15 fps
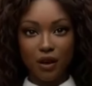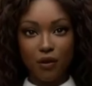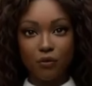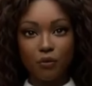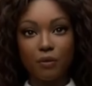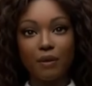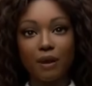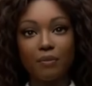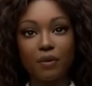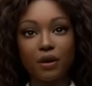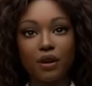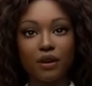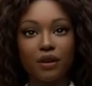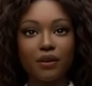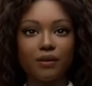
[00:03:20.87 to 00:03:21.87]

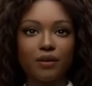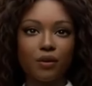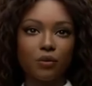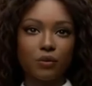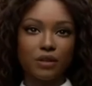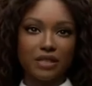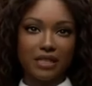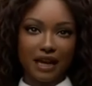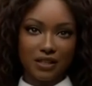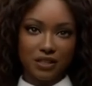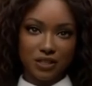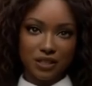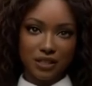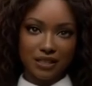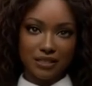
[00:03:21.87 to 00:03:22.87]
Remember,
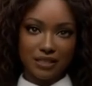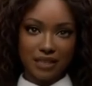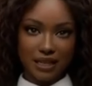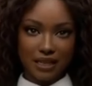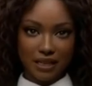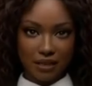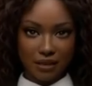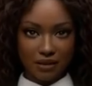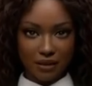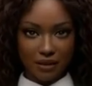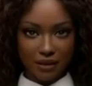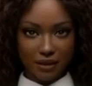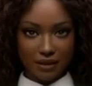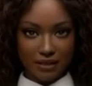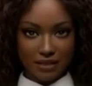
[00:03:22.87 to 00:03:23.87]
retention is key.
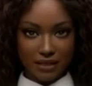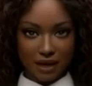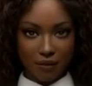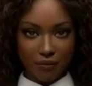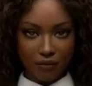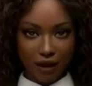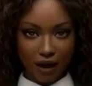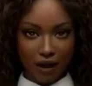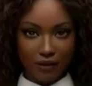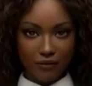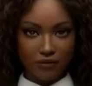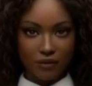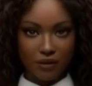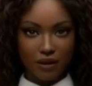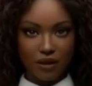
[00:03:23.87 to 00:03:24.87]
Step
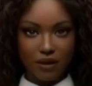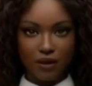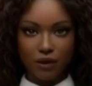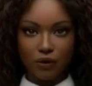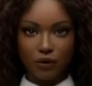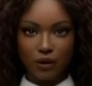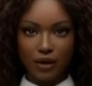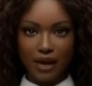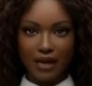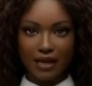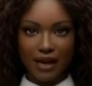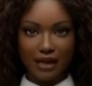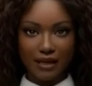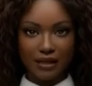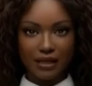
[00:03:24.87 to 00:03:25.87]
5. Create
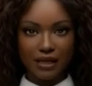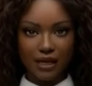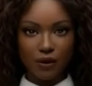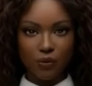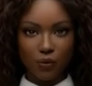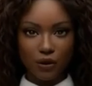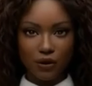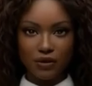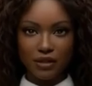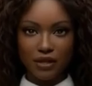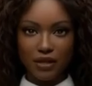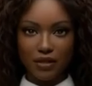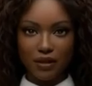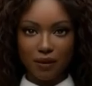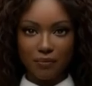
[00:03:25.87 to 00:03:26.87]
a
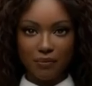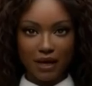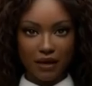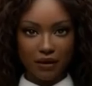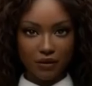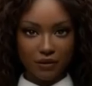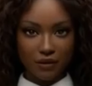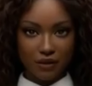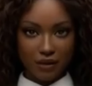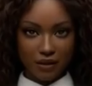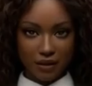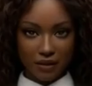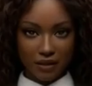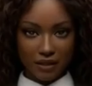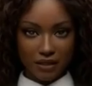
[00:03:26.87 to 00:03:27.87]
click-worthy thumbnail.
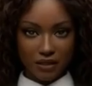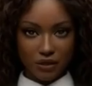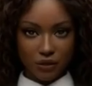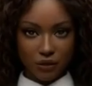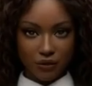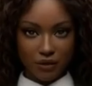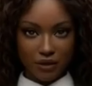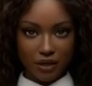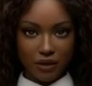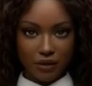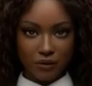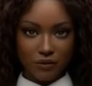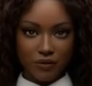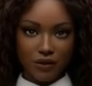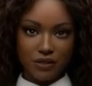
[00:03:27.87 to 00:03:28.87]
This is your
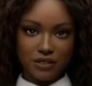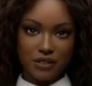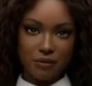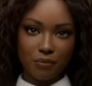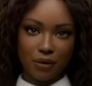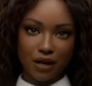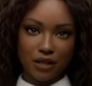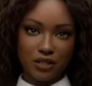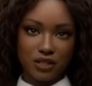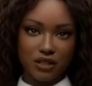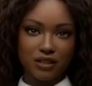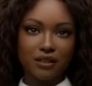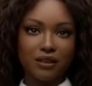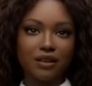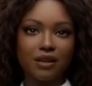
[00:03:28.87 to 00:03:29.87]
video's first
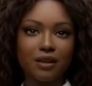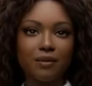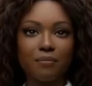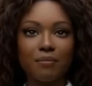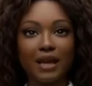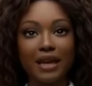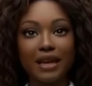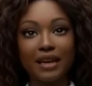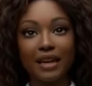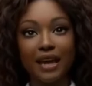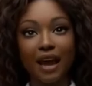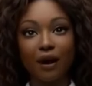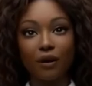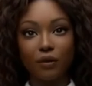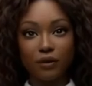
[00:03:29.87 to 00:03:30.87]
impression. Make it
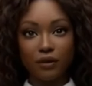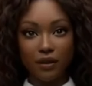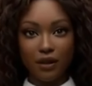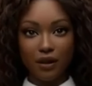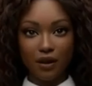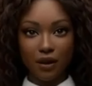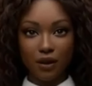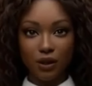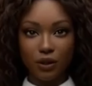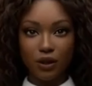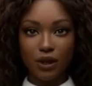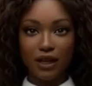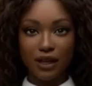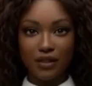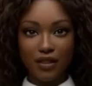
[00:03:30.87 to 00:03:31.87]
count.
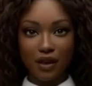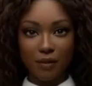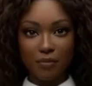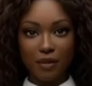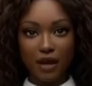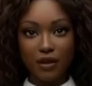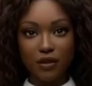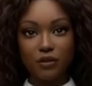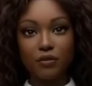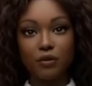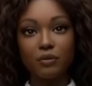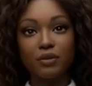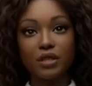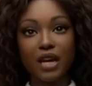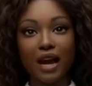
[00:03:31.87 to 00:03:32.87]
Look at thumbnails
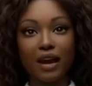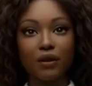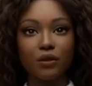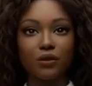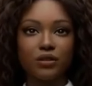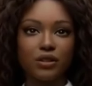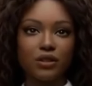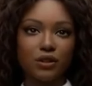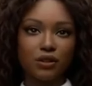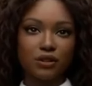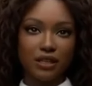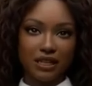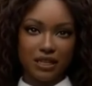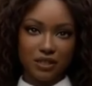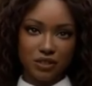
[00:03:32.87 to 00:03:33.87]
from channels in your
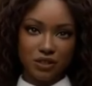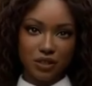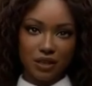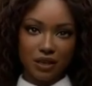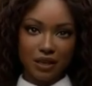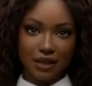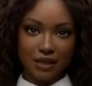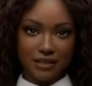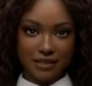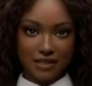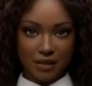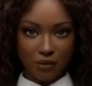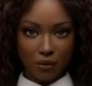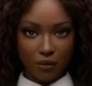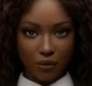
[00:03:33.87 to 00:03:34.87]
niche.
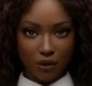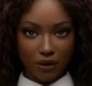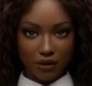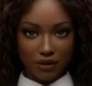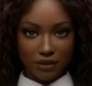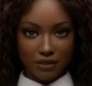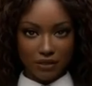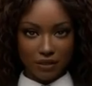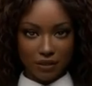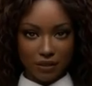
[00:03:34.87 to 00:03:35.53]
See what works.